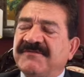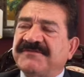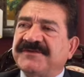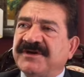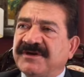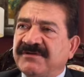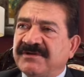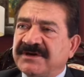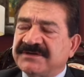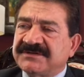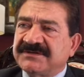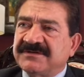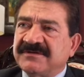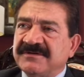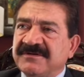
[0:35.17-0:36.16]
of
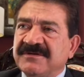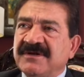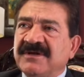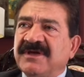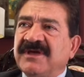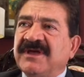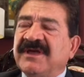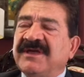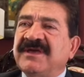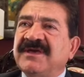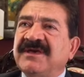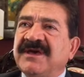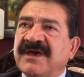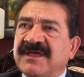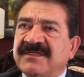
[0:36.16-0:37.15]
terrorist.
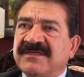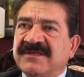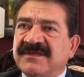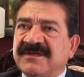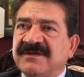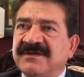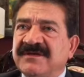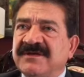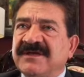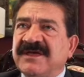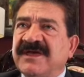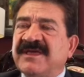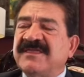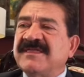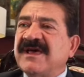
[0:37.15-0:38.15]
He had
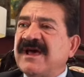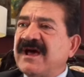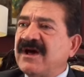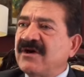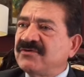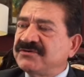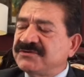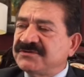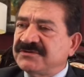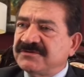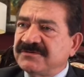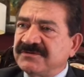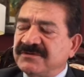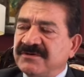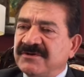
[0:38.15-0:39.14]
in the
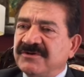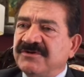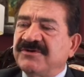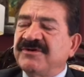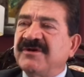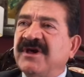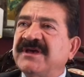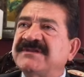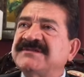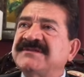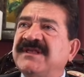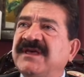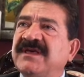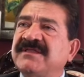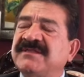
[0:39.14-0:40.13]
house, United
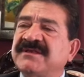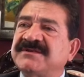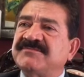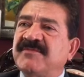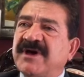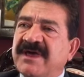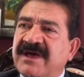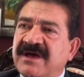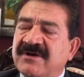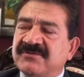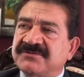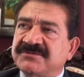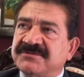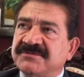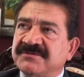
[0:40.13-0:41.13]
States is my
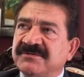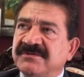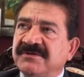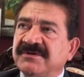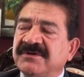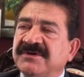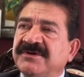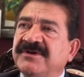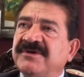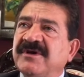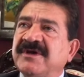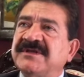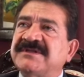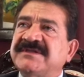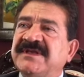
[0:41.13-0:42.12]
house. United